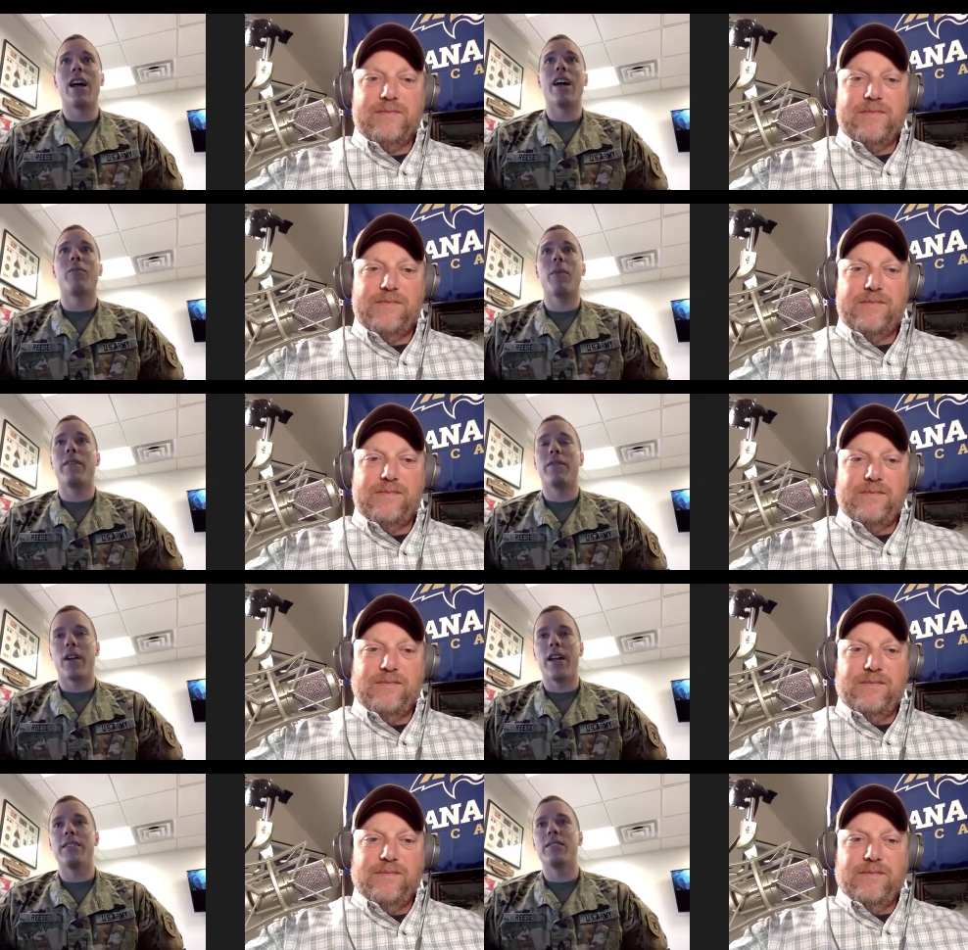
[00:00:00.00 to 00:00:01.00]
Speaker 1: a lot of my
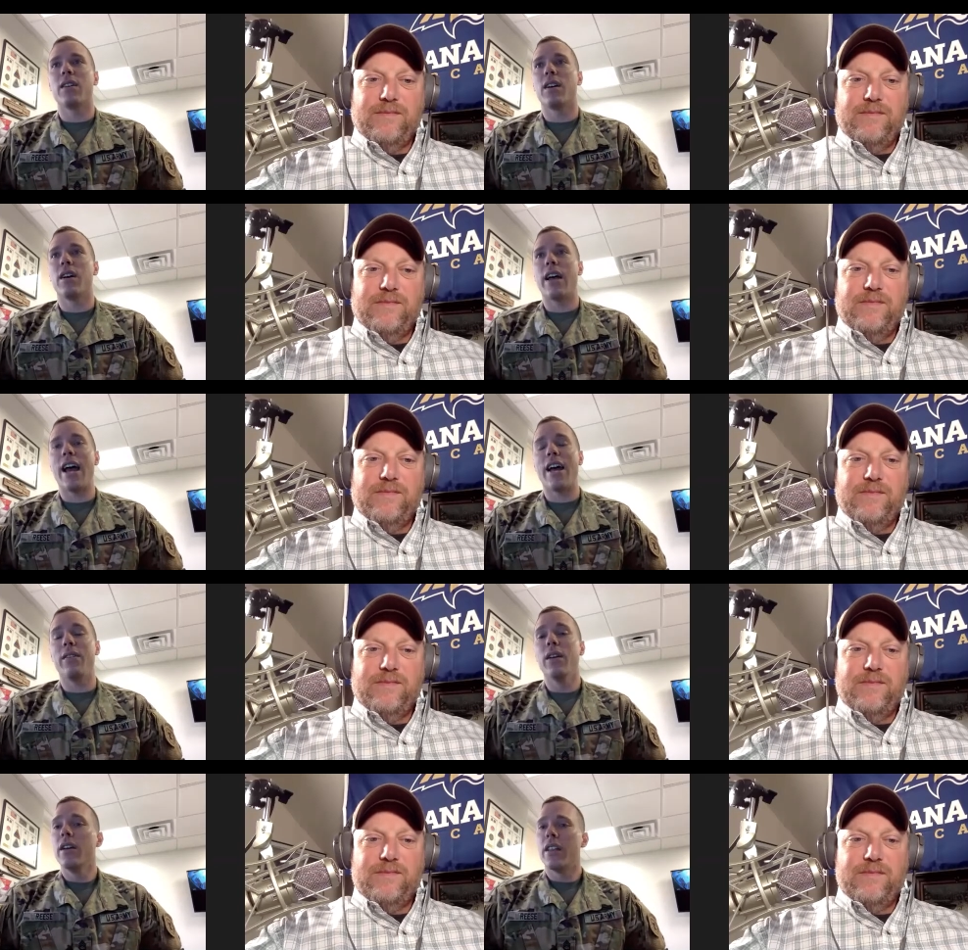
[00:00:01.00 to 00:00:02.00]
friends uh, had.